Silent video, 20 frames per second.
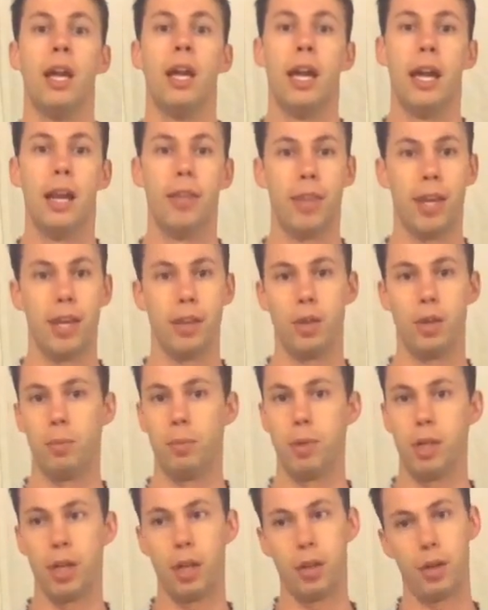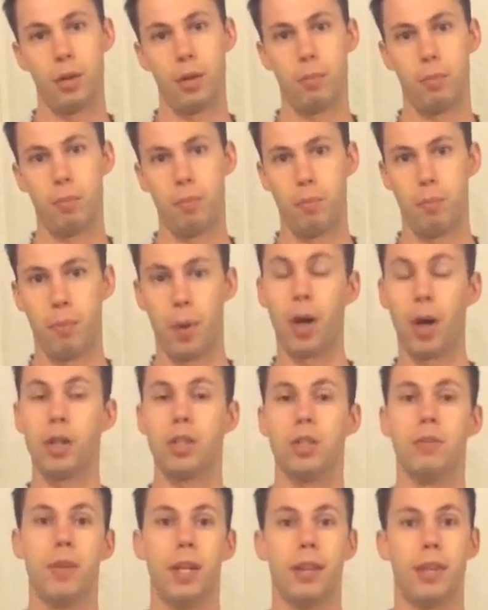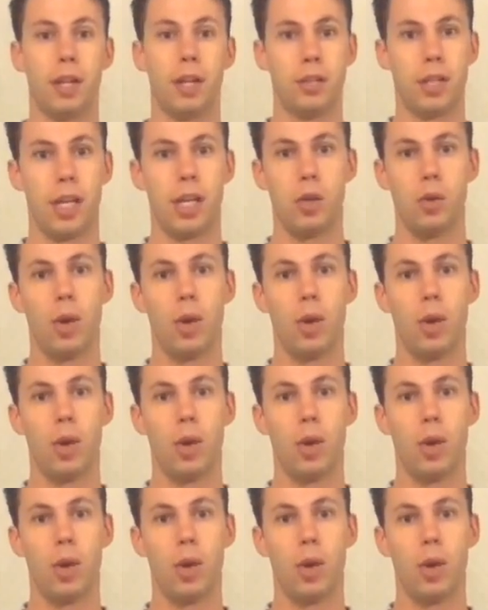And then there'll be other parts of it that'll tell